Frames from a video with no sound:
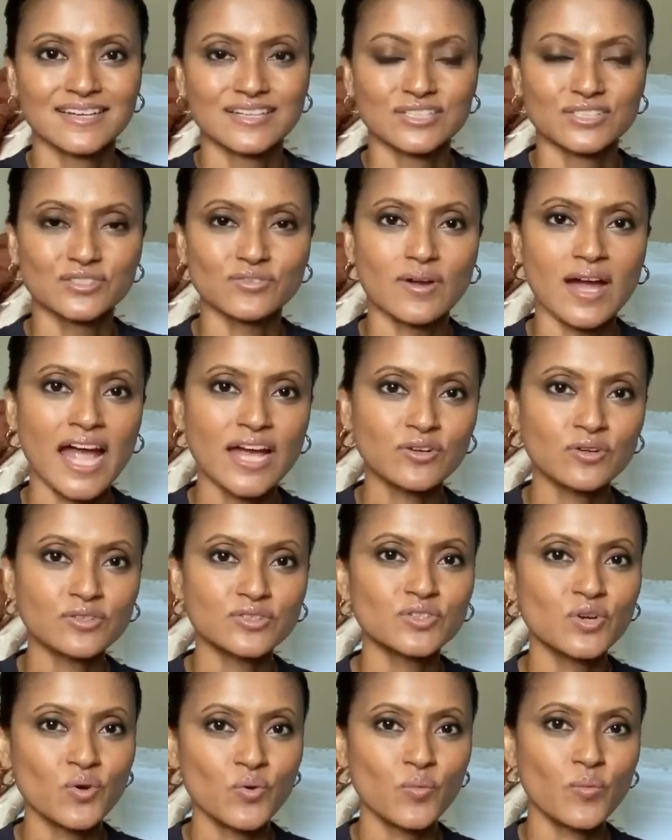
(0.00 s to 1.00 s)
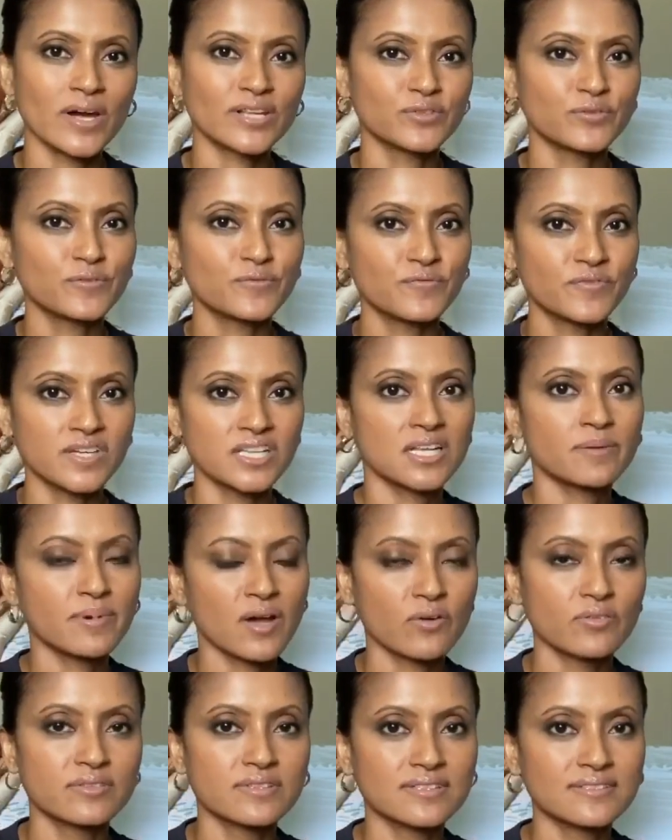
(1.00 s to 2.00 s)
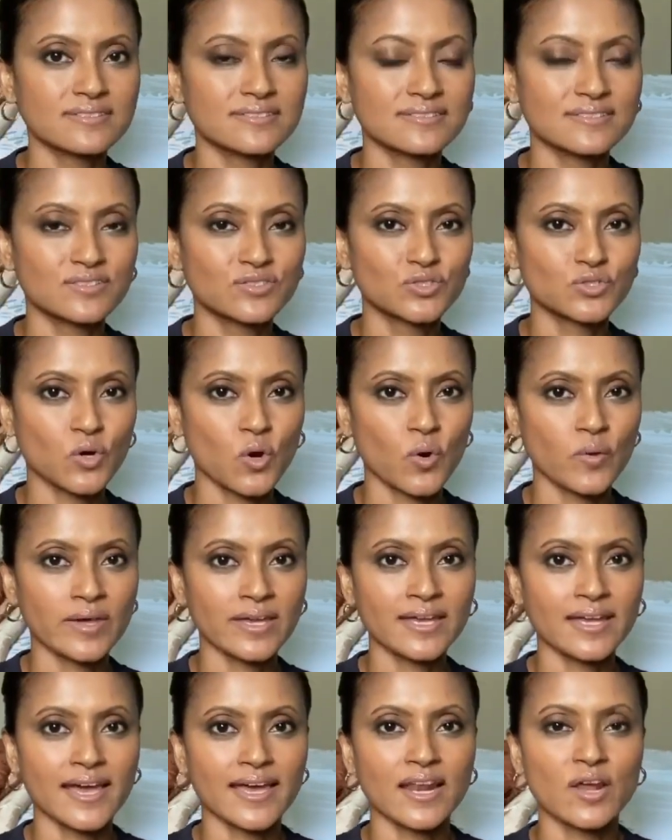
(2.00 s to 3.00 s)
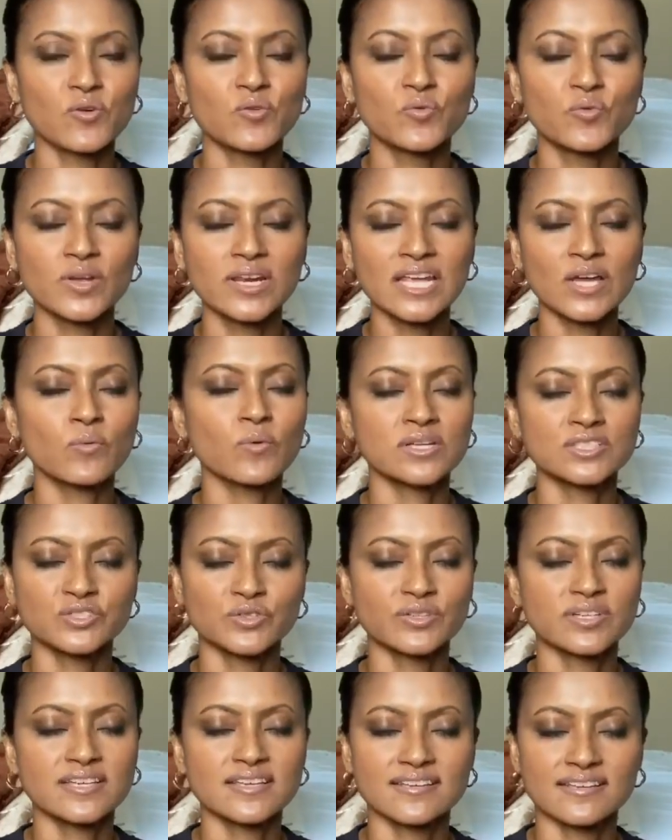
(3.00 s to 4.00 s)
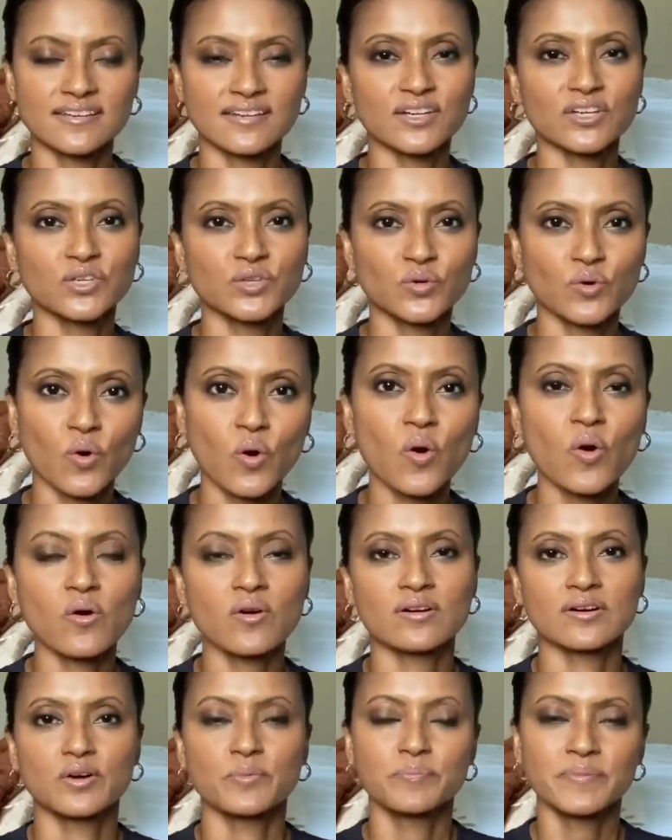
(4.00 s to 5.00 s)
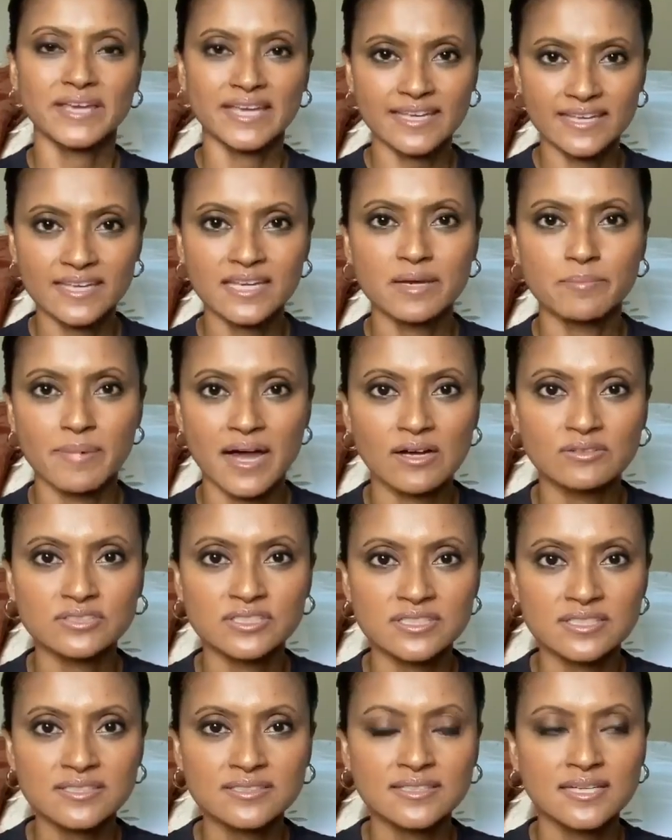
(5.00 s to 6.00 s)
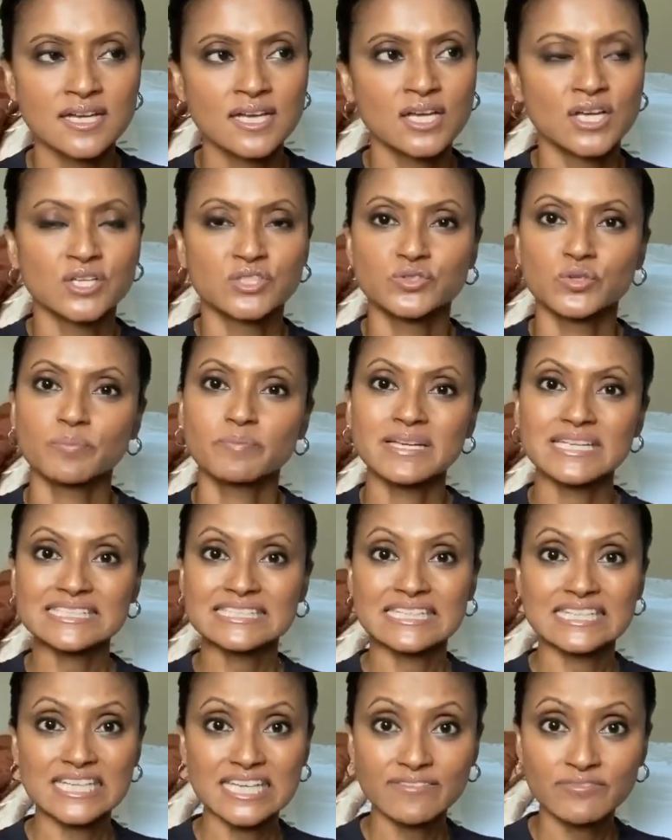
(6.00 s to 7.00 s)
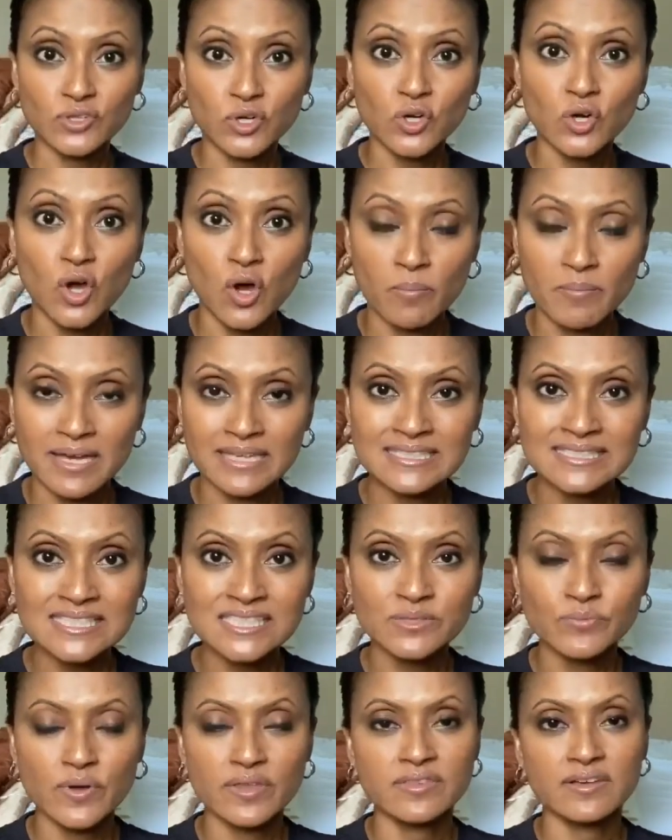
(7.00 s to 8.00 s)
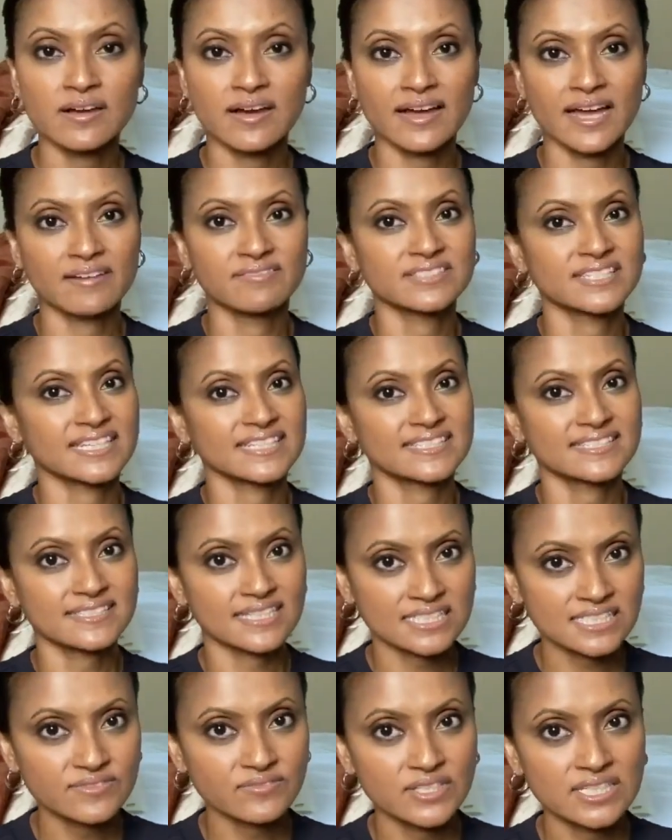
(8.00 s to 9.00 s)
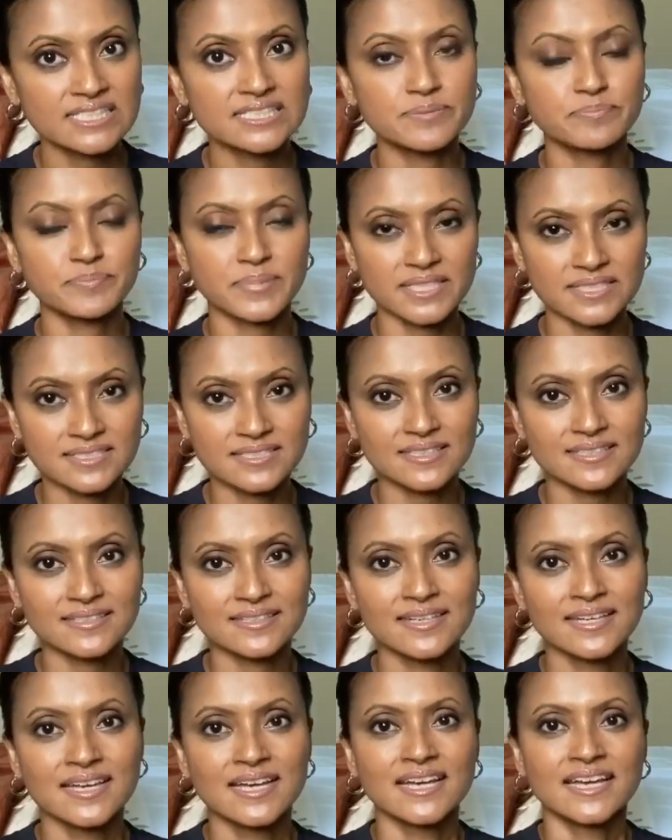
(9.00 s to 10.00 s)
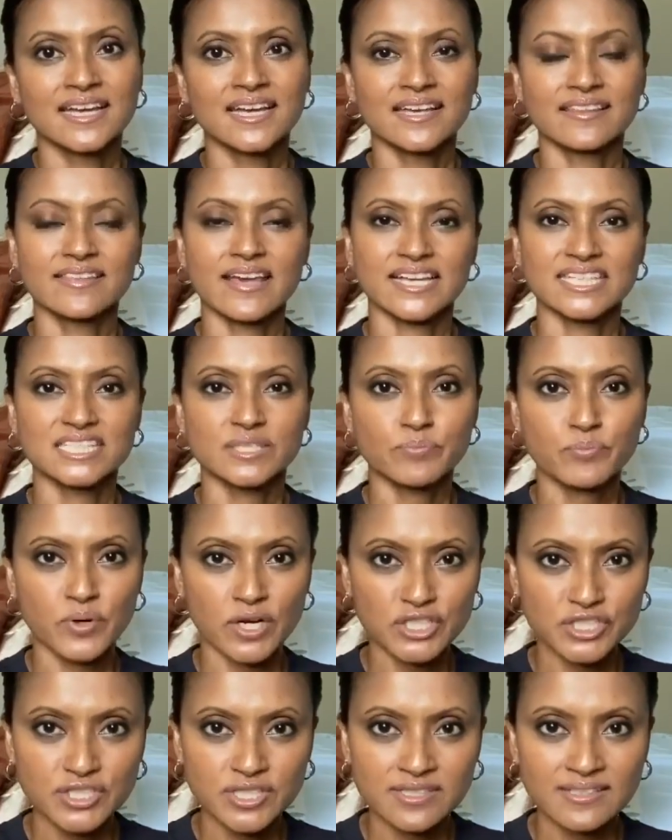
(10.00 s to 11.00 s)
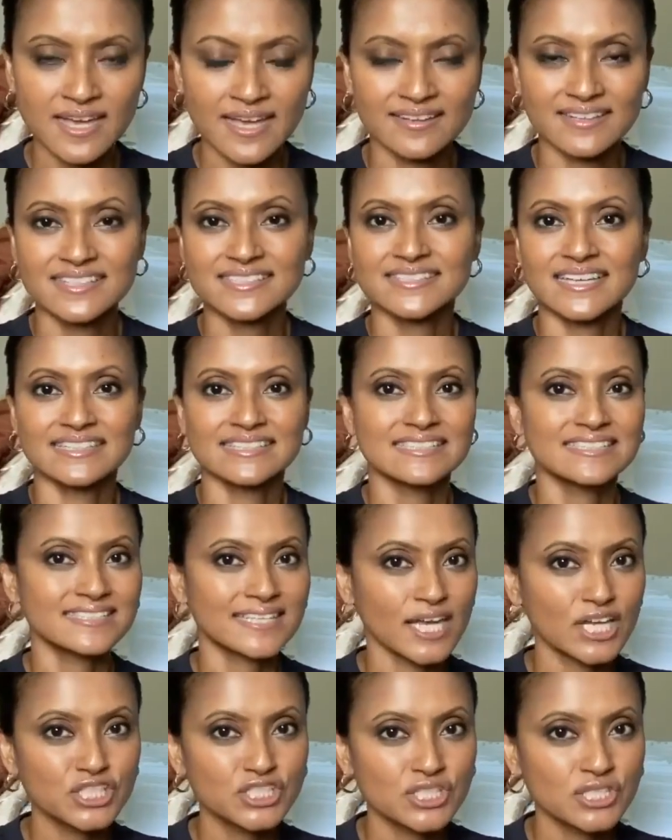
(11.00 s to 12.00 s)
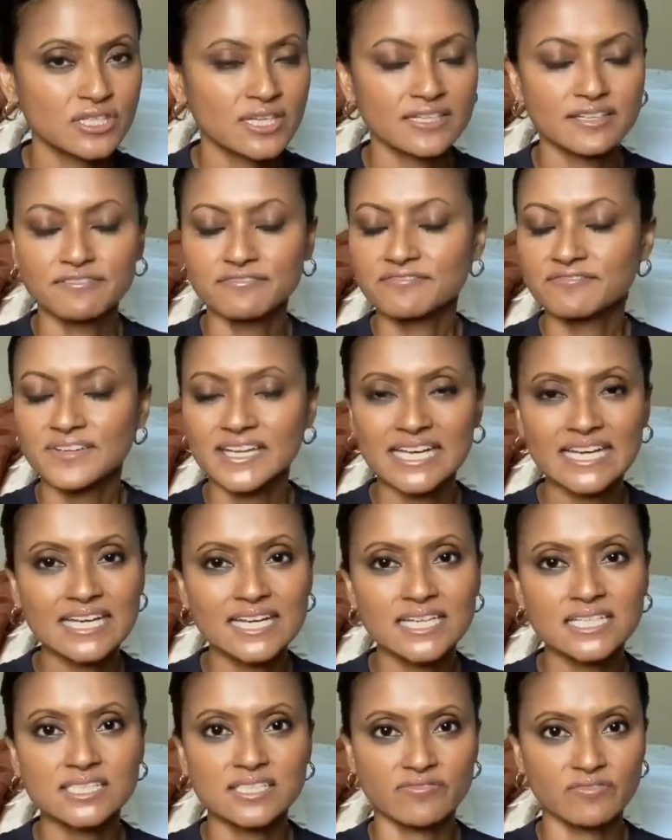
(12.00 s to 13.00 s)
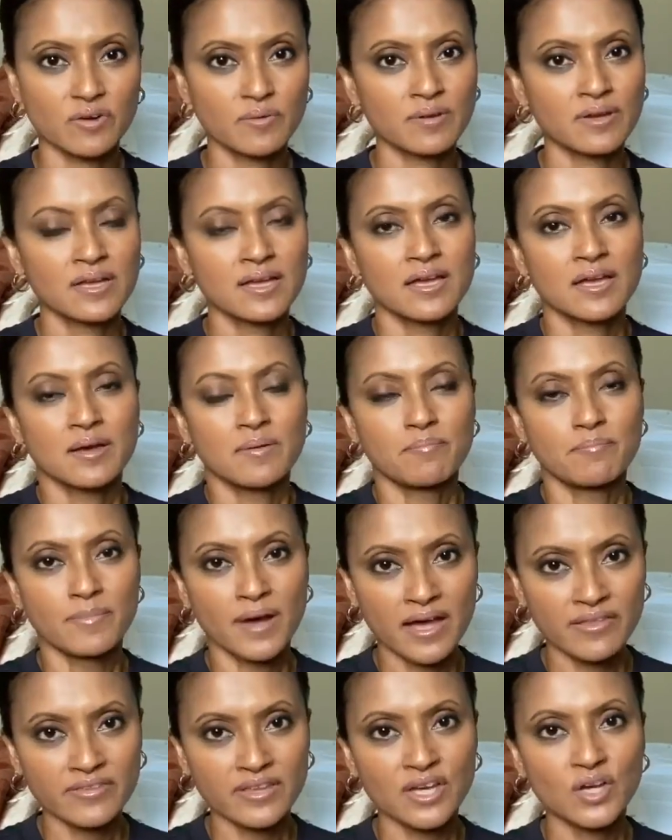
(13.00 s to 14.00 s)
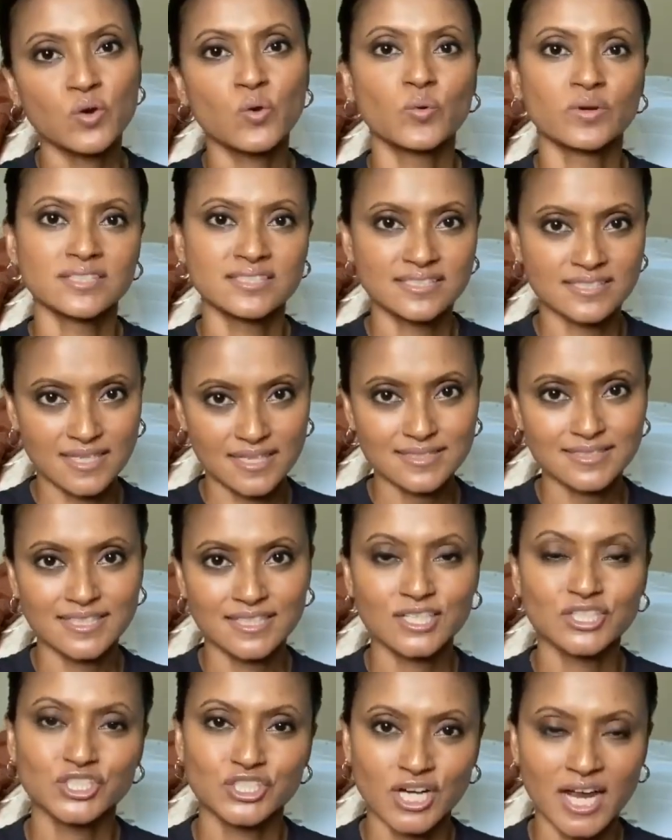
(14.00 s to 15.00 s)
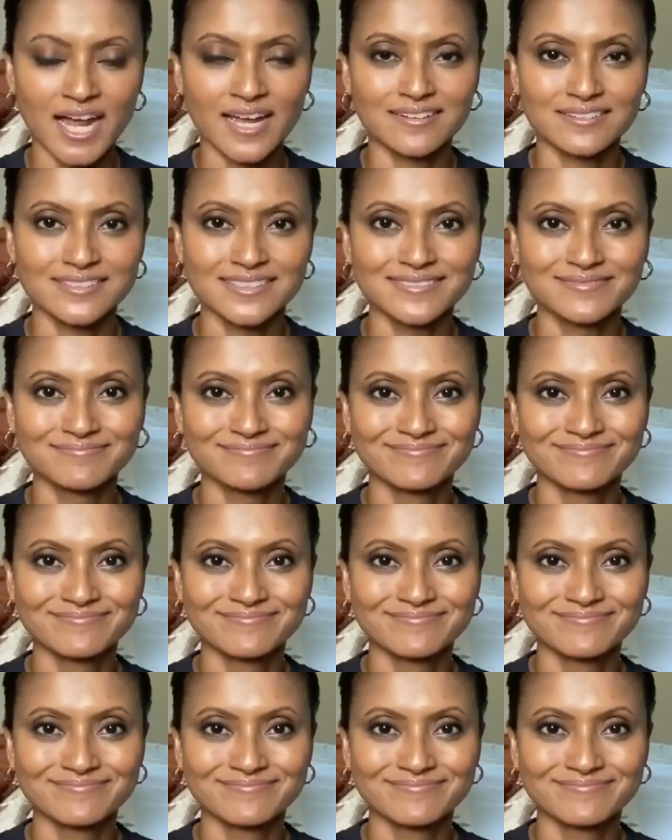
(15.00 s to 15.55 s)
So I don't know what you feel about this drawing, and I really want to hear your opinion about it. So please leave your comments whether I have successfully depicted the expression and the sensation and the feelings of a mother who is nursing her child.